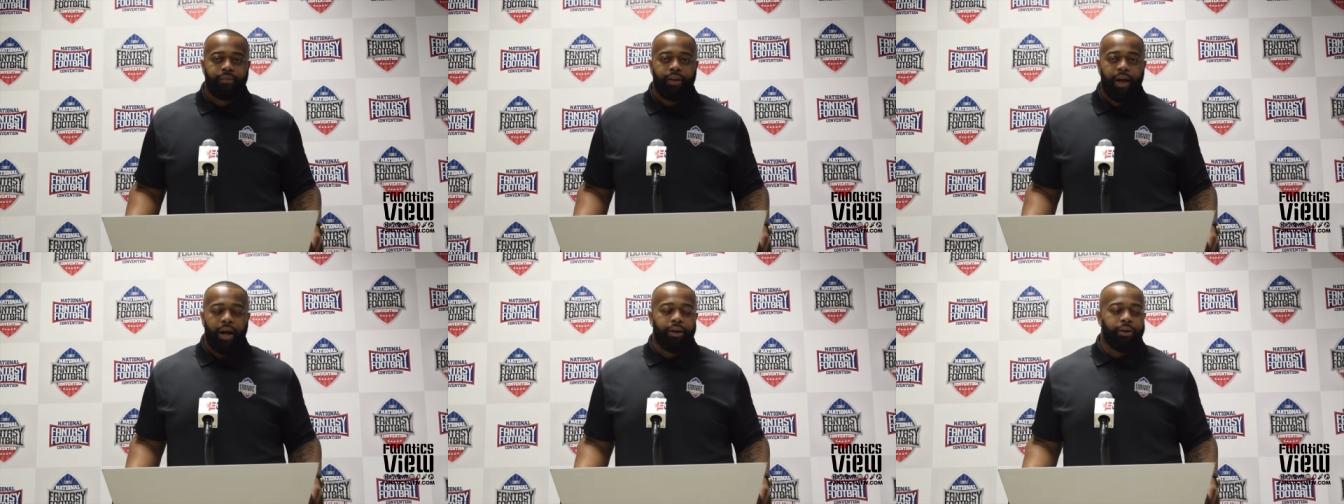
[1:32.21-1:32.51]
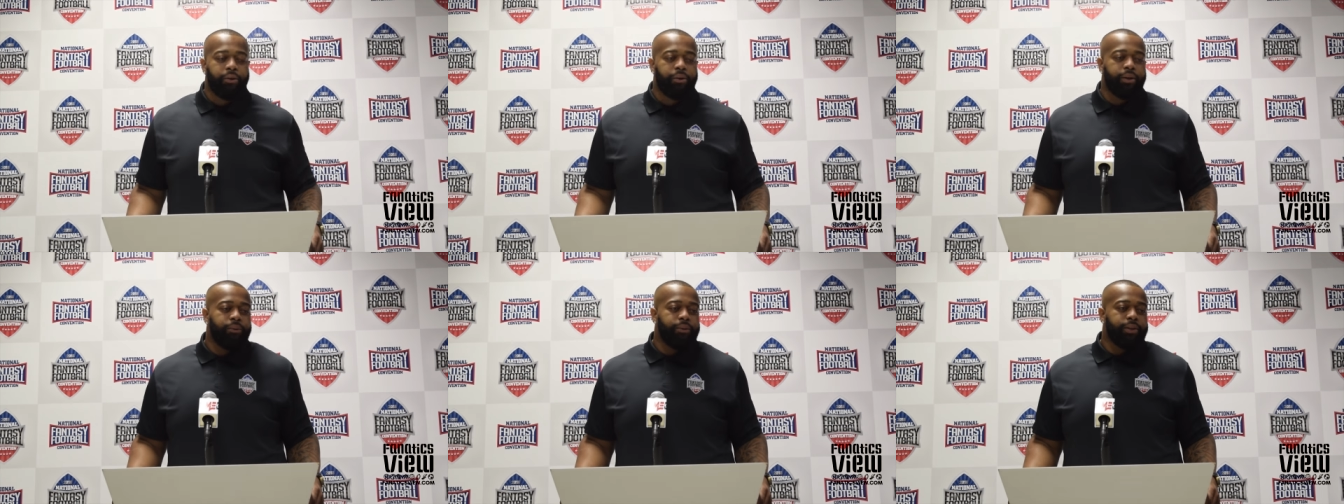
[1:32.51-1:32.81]
I
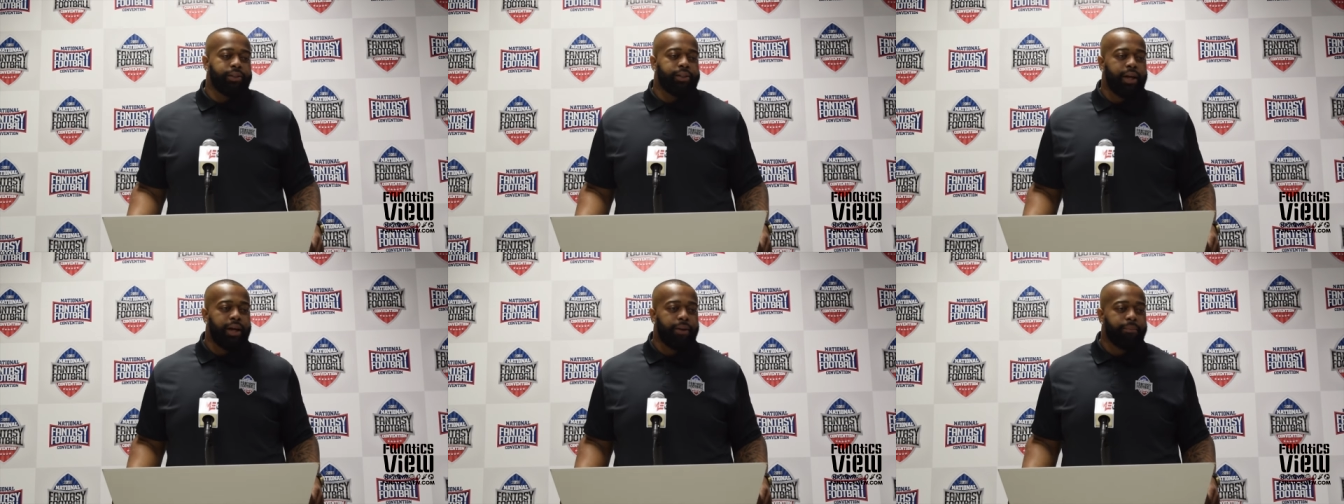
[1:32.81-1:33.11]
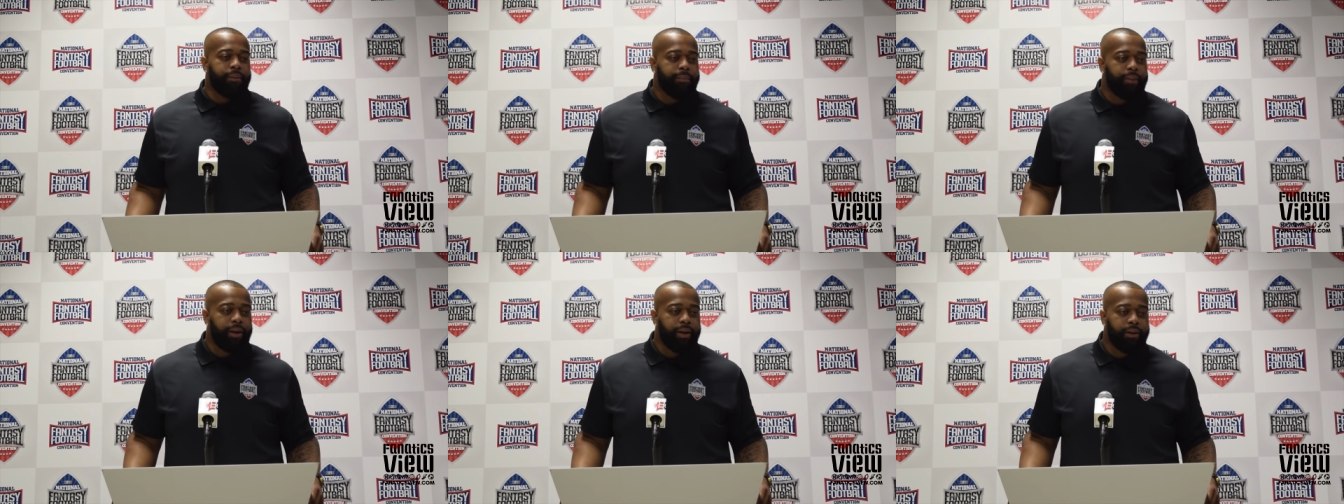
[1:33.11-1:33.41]
know he wasn't
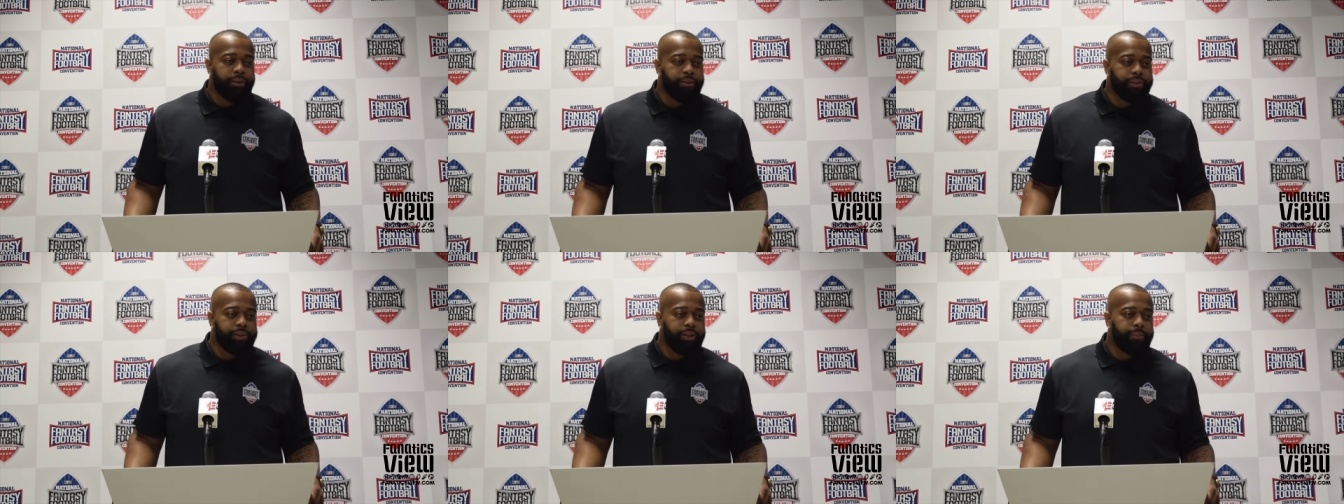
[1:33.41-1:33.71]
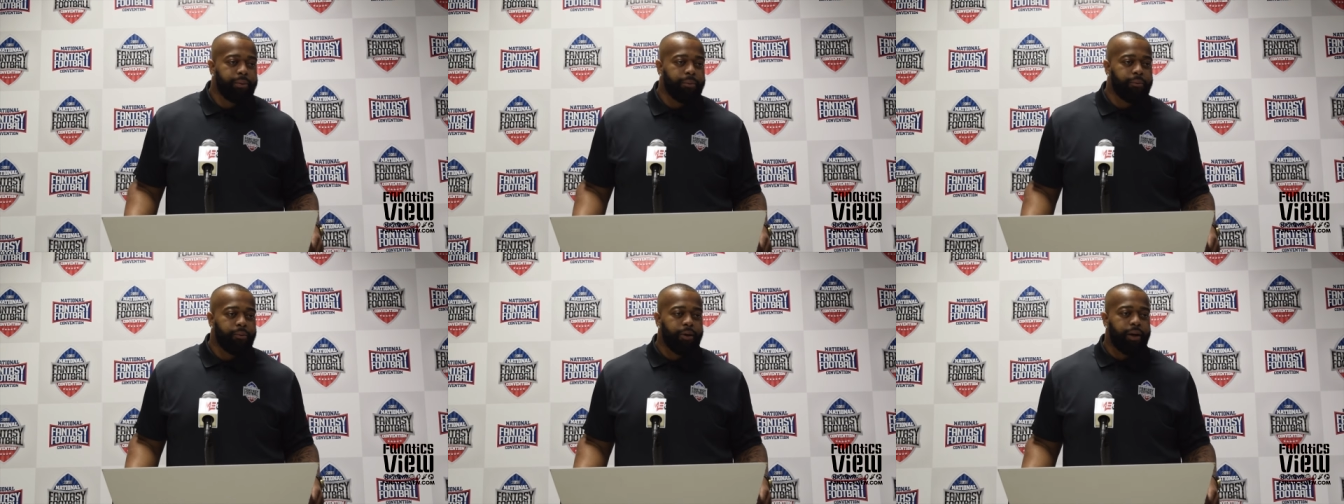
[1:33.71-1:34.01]
happy about it. I know some
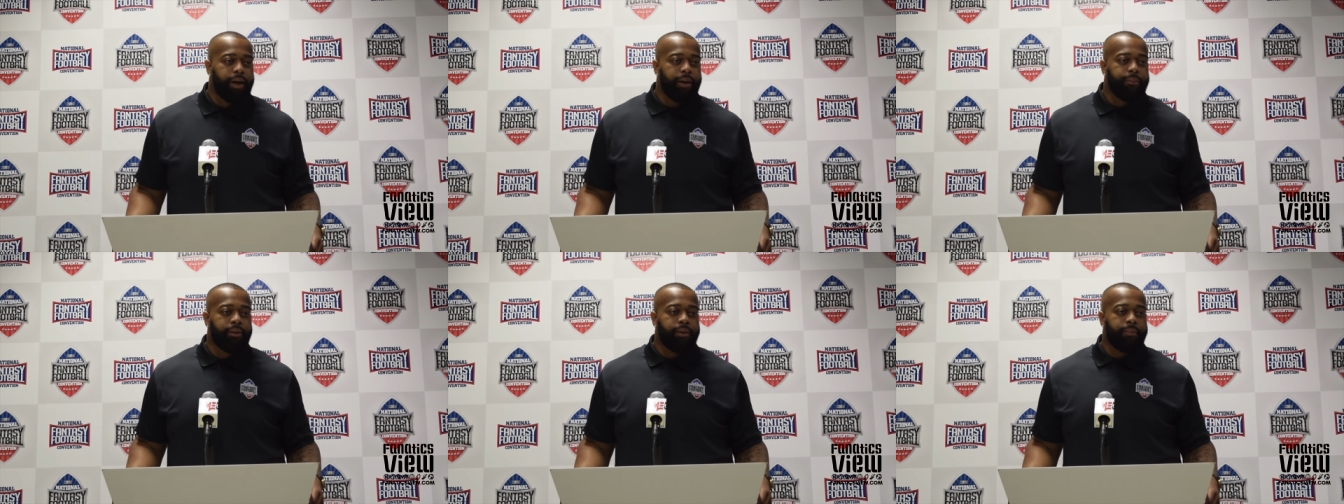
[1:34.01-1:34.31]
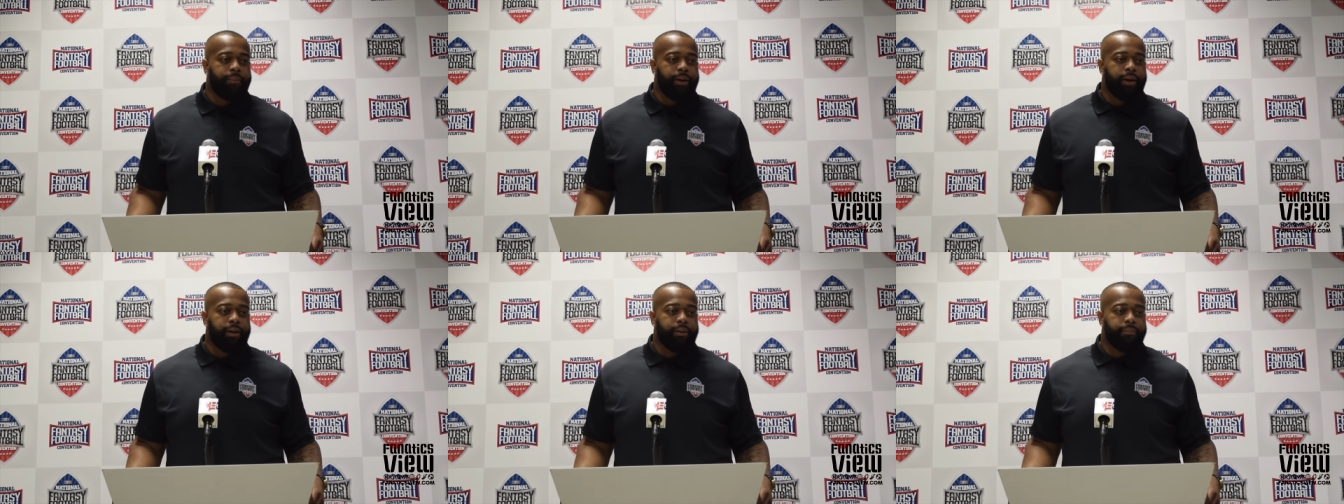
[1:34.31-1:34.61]
people weren't happy
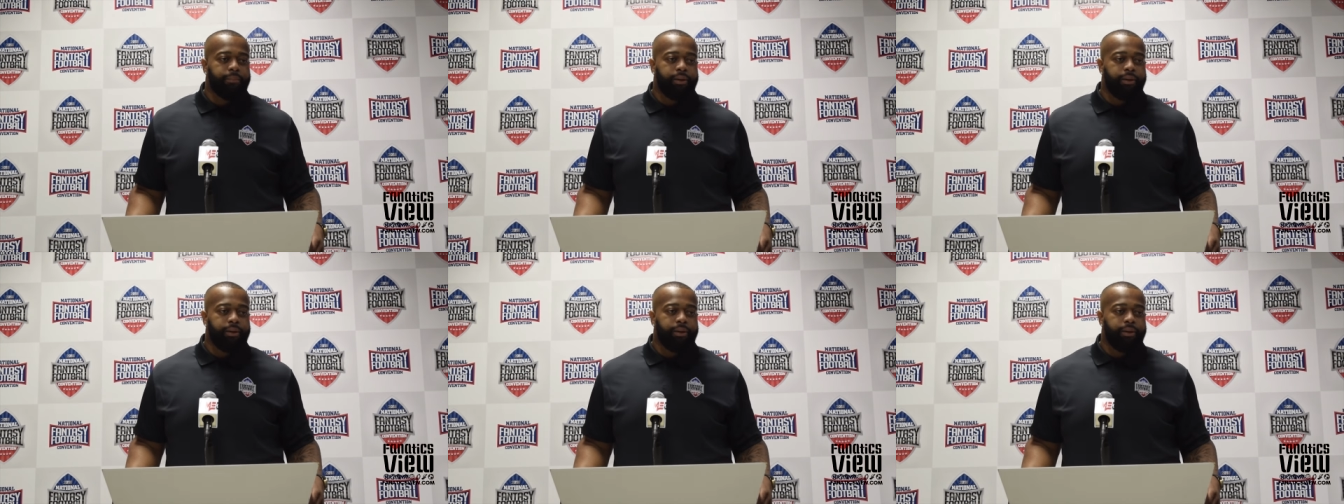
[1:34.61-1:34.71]
about it,